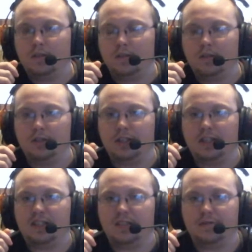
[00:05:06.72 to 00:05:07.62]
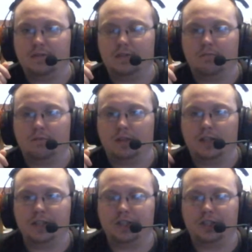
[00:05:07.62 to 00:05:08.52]
looking at different
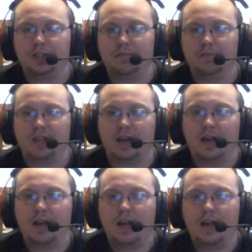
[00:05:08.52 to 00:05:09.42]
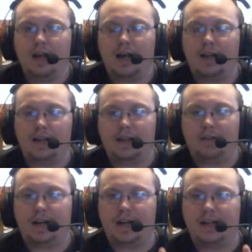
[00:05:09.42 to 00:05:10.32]
relationships and how they
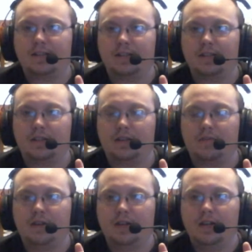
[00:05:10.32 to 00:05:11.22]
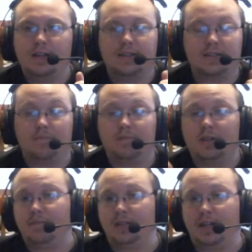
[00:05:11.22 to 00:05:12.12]
interact and stuff. Like
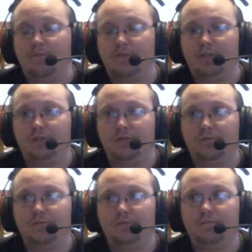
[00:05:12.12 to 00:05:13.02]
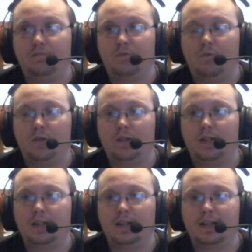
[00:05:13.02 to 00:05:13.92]
sometimes I would do one
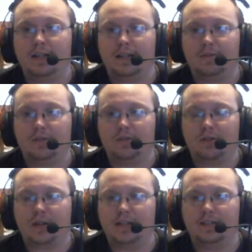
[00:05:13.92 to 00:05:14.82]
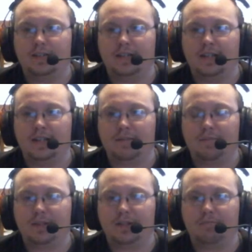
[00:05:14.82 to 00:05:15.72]
thing, like I tried to like
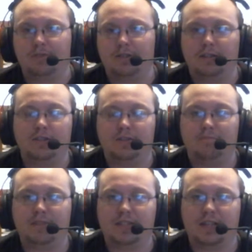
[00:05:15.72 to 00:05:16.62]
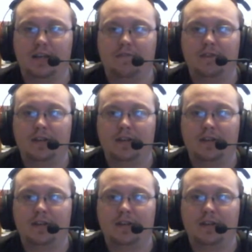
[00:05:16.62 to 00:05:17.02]
pick up a gun to be safe,